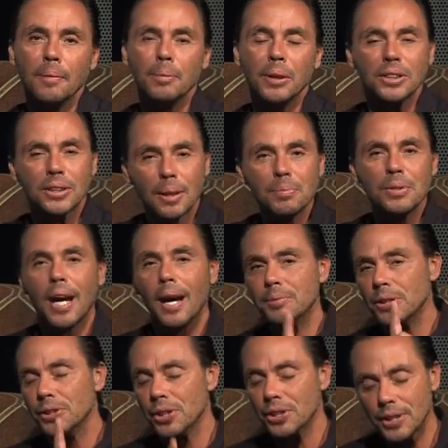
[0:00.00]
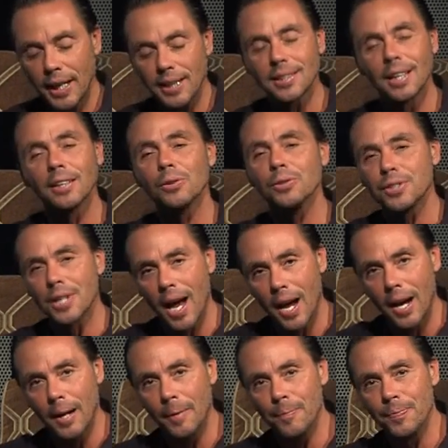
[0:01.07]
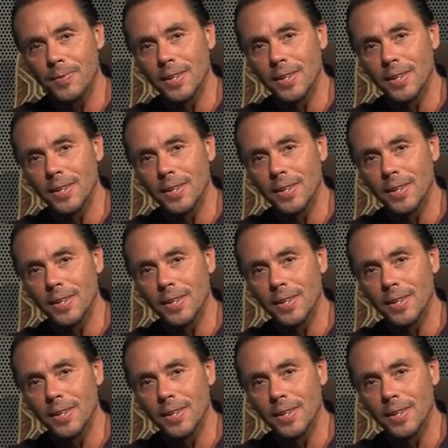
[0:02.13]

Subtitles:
But sometimes it just takes a little time.